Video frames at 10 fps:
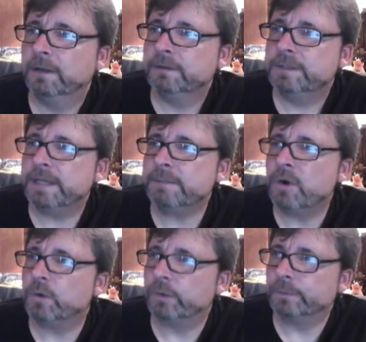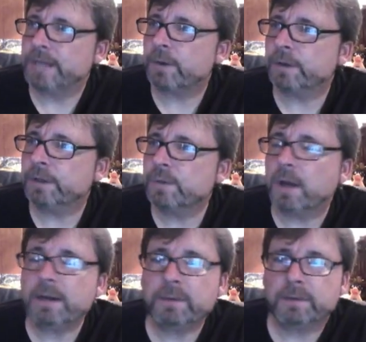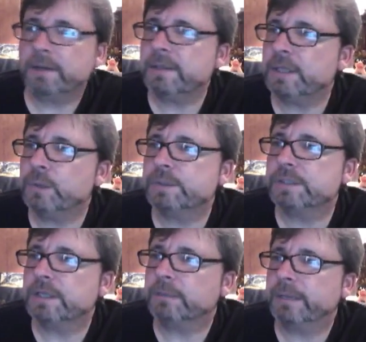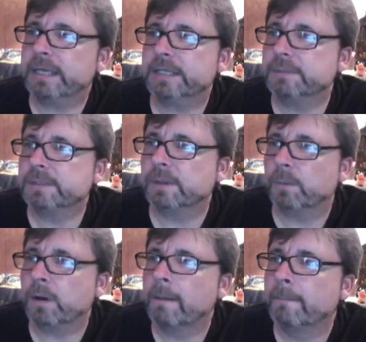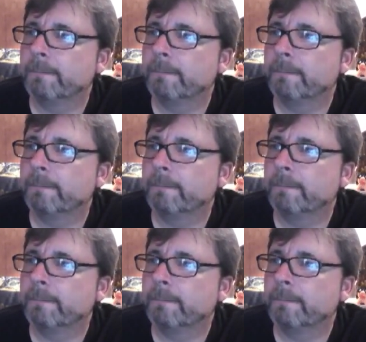Tim Holmes, how are you? I think you snuck past me somewhere.